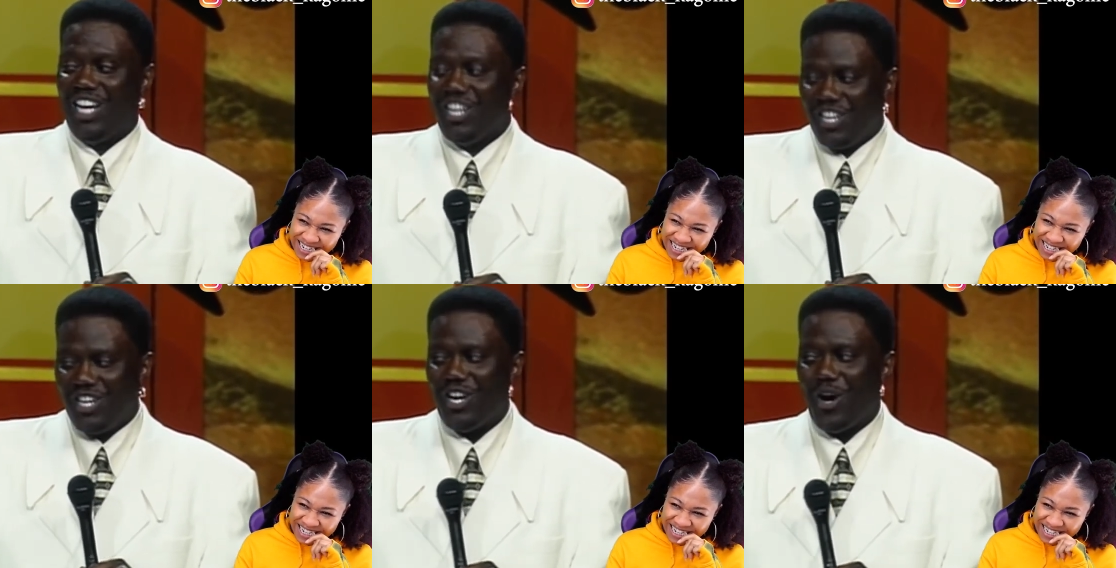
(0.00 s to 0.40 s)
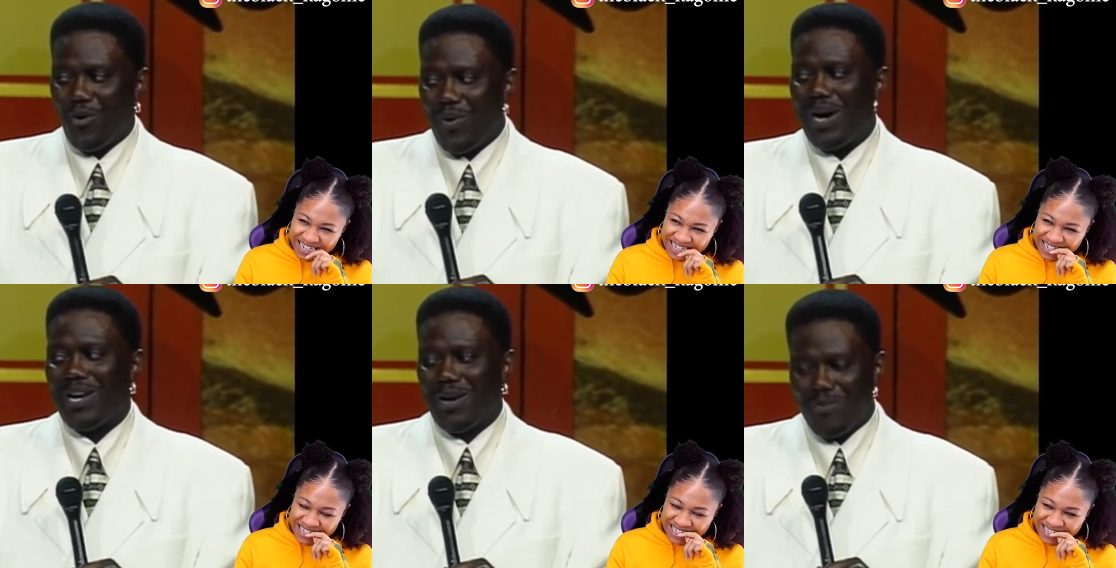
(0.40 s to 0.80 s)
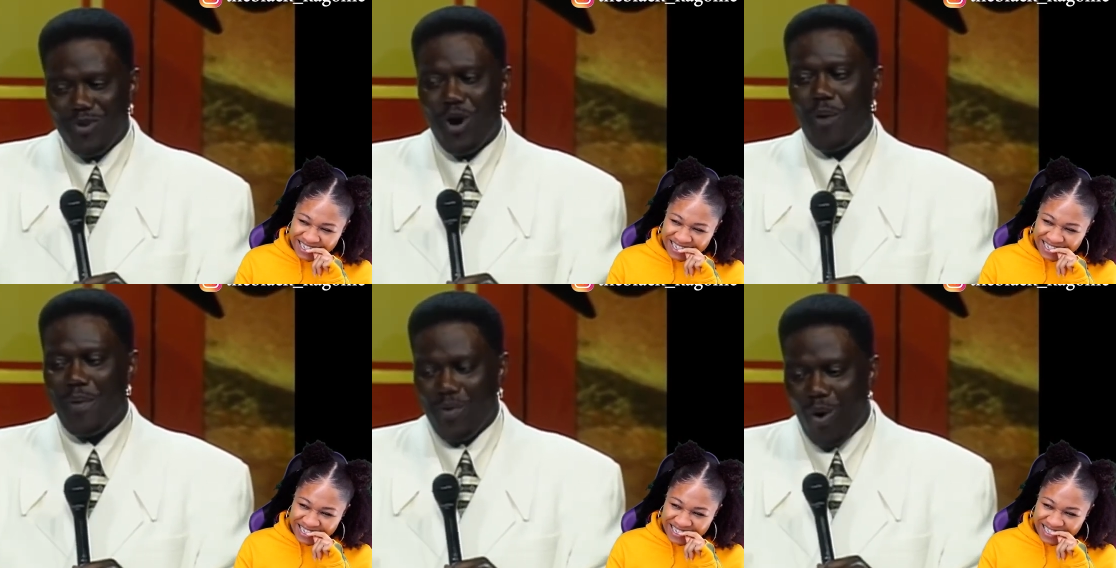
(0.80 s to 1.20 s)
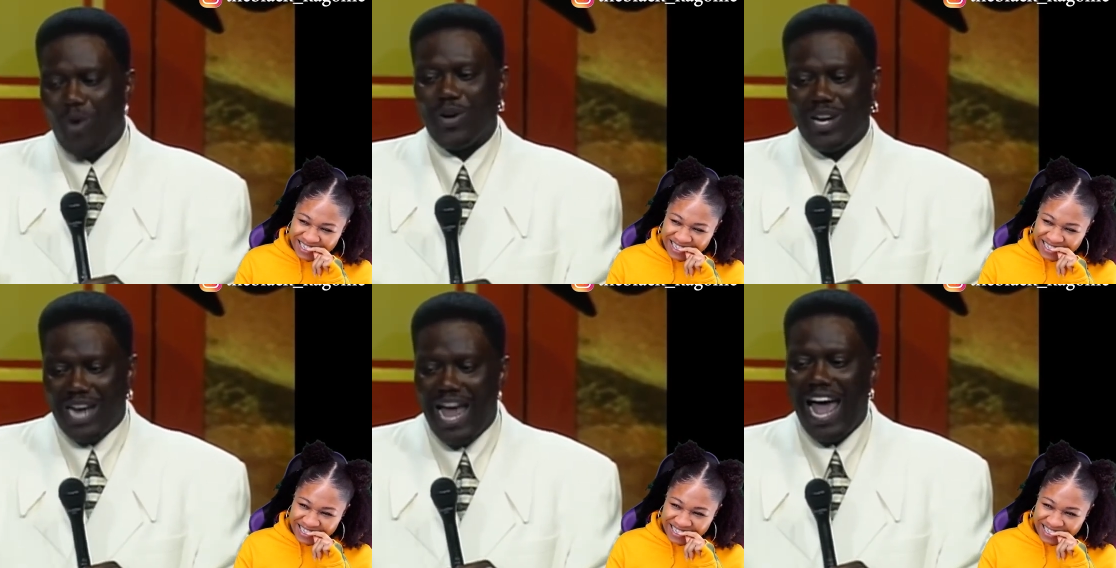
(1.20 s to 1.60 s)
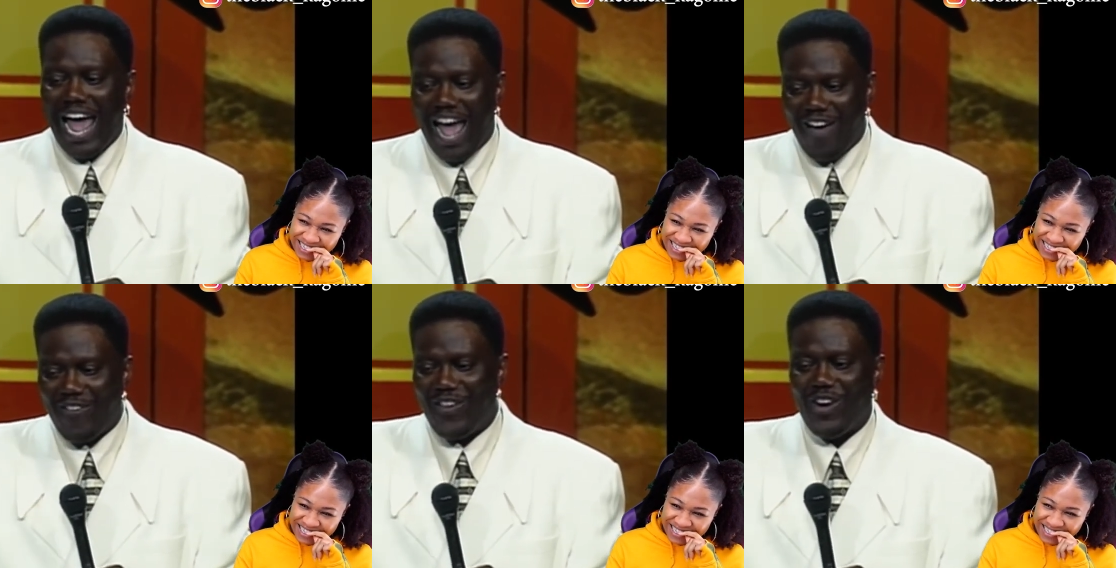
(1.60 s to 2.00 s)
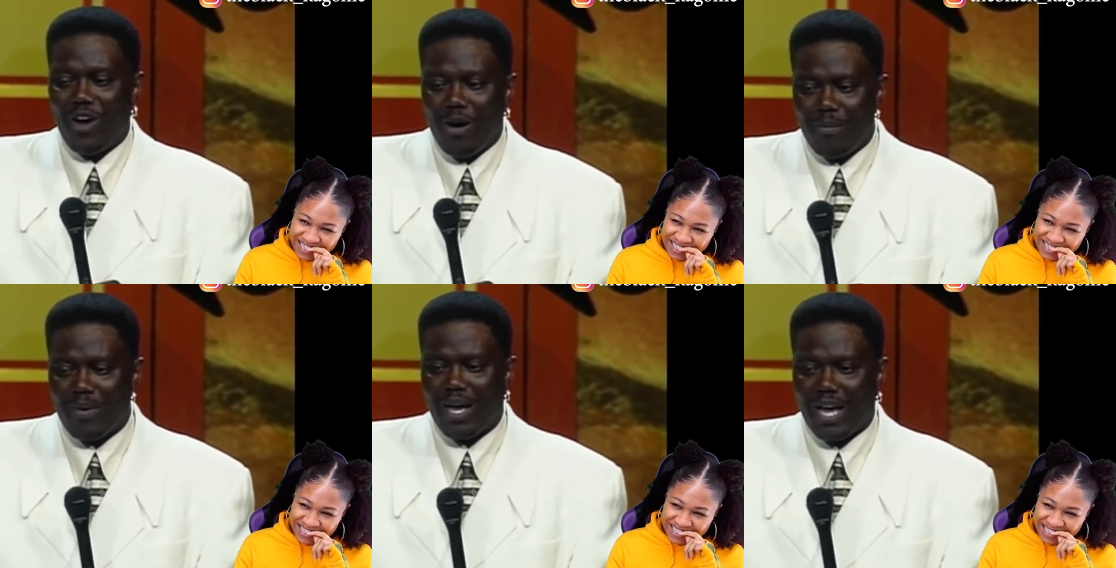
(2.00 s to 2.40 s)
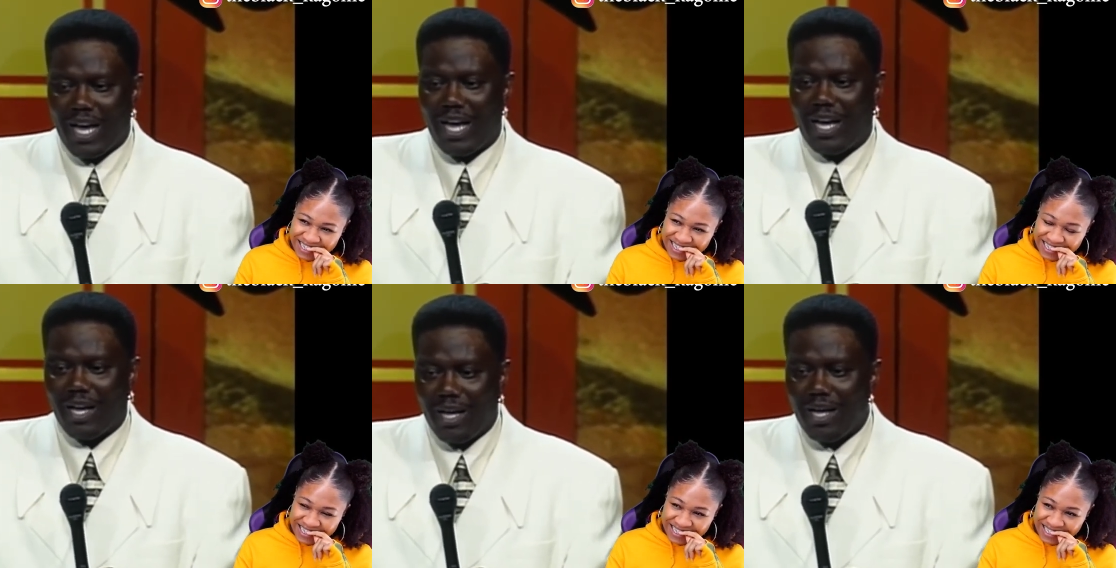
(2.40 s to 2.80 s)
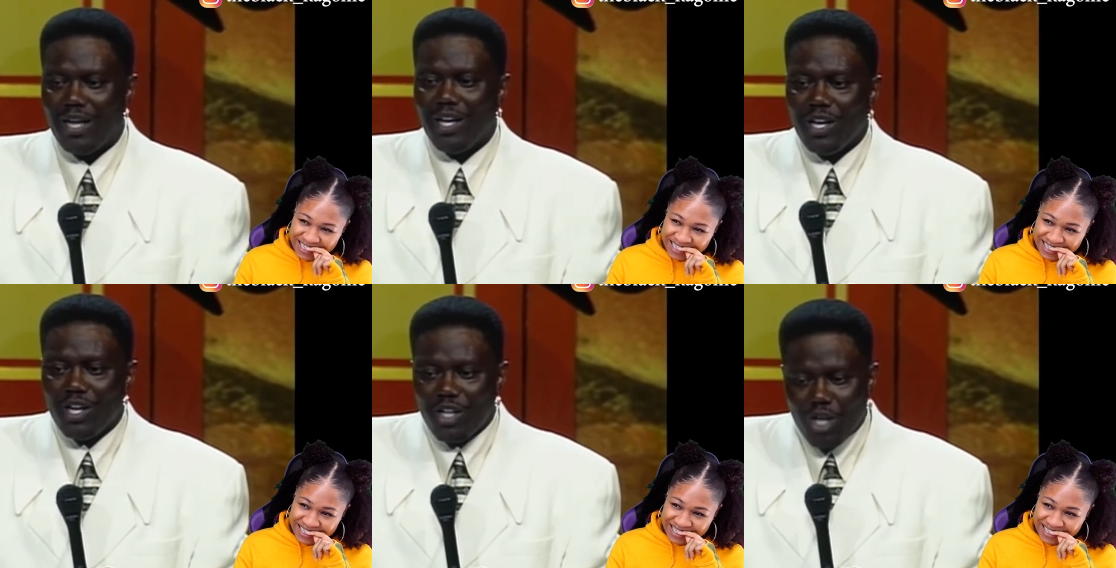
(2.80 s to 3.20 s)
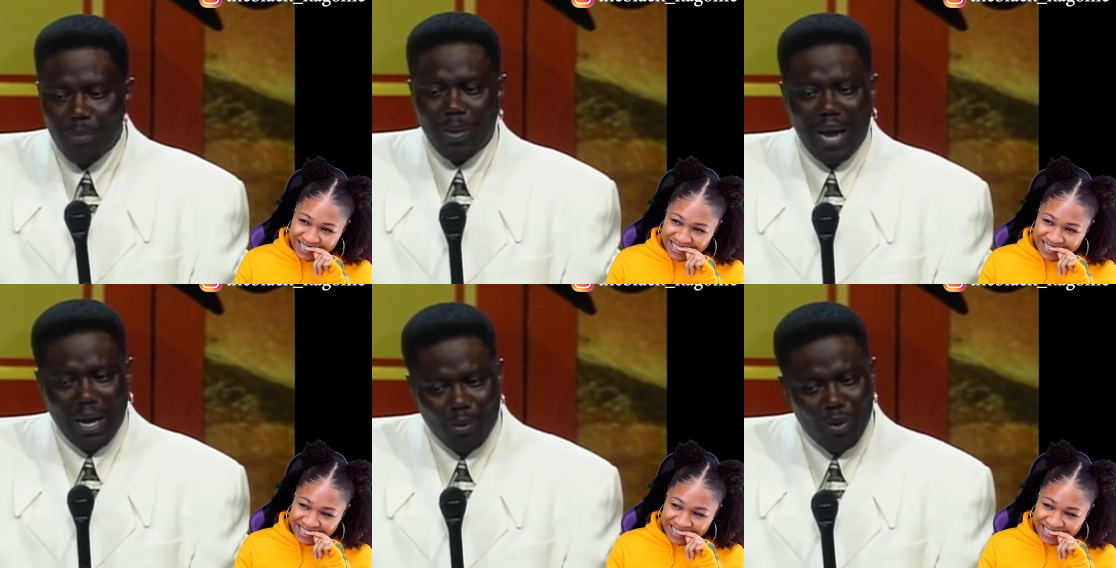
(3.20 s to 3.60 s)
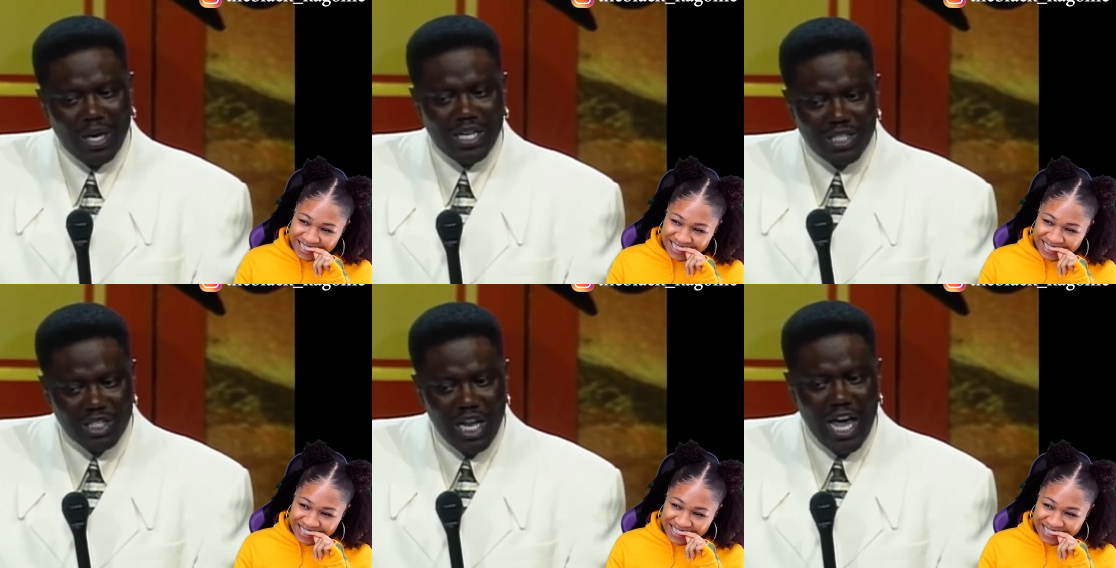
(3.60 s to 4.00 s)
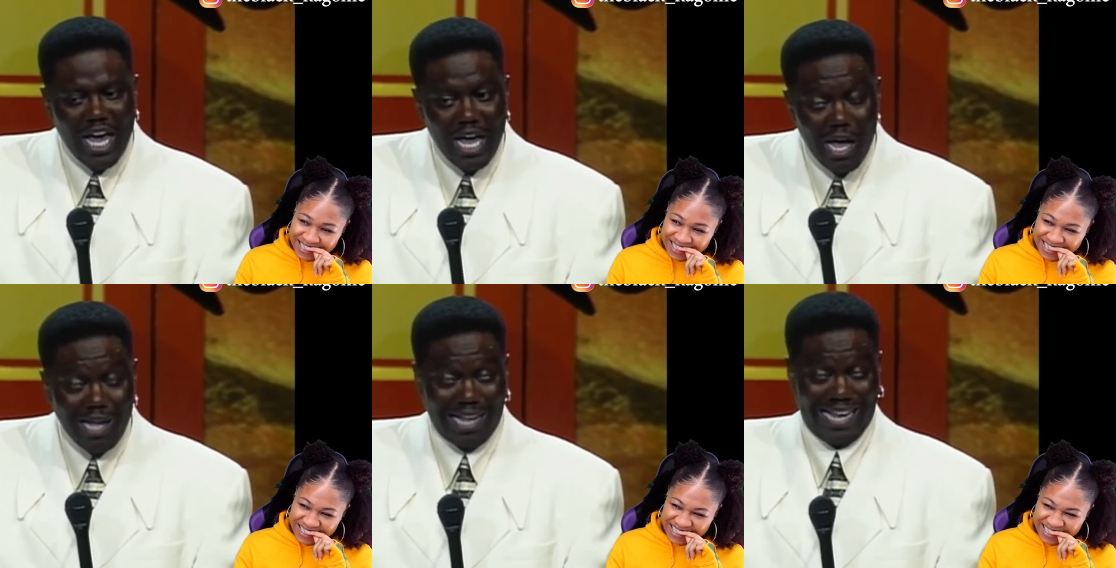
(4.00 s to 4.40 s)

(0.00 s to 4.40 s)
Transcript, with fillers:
Speaker 1: You know, one of them, you don't be wanting to laugh, you know what I mean? You be like, what'd he say?